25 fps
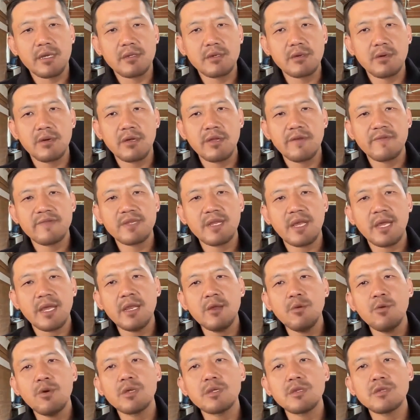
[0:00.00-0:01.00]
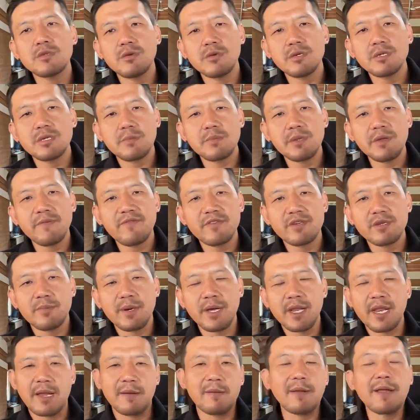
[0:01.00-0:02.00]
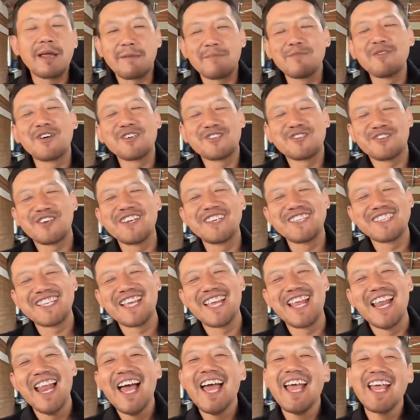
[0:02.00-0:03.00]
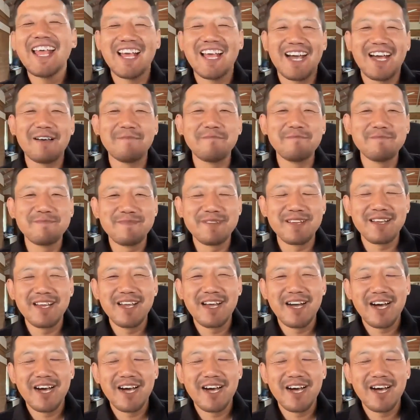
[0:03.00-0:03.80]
So if anyone is doing something for Tibet, and I'm not trying to say I'm